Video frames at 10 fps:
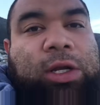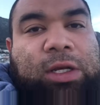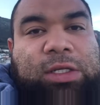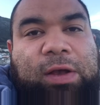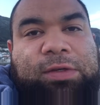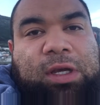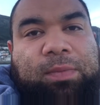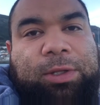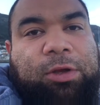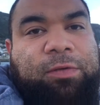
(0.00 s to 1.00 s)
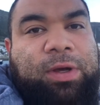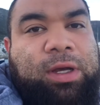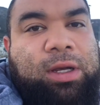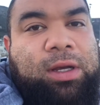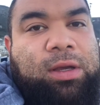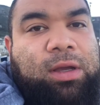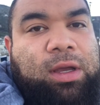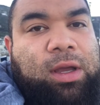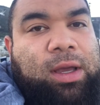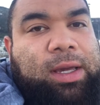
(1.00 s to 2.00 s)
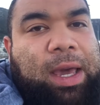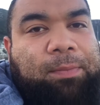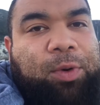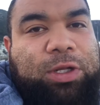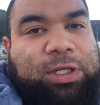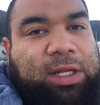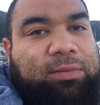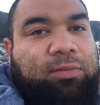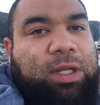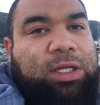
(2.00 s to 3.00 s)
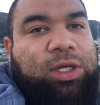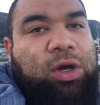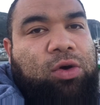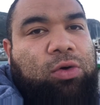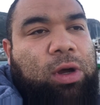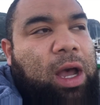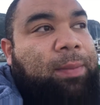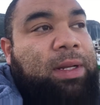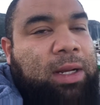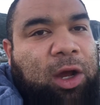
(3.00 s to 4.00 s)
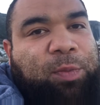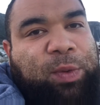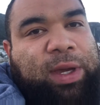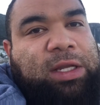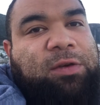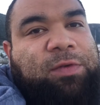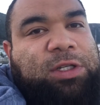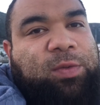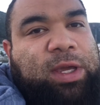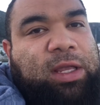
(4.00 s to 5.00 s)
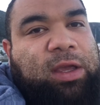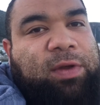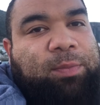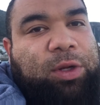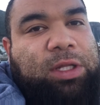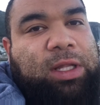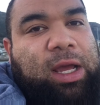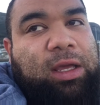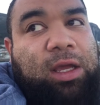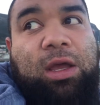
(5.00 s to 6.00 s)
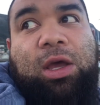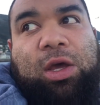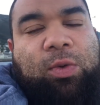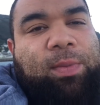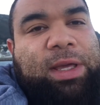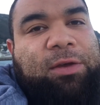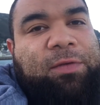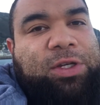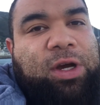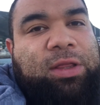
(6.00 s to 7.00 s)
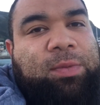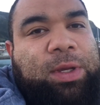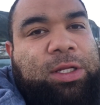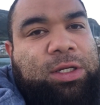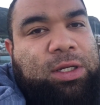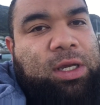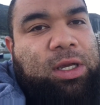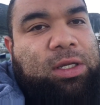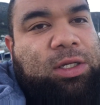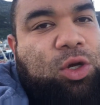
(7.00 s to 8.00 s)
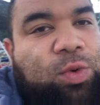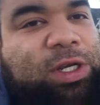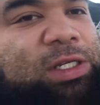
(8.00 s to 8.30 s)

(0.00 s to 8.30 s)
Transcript: got ourselves a bit of a camp pot set. So I'm really hoping we catch a fish so we can give it pot a try. We'll make the fish on the beach. So wish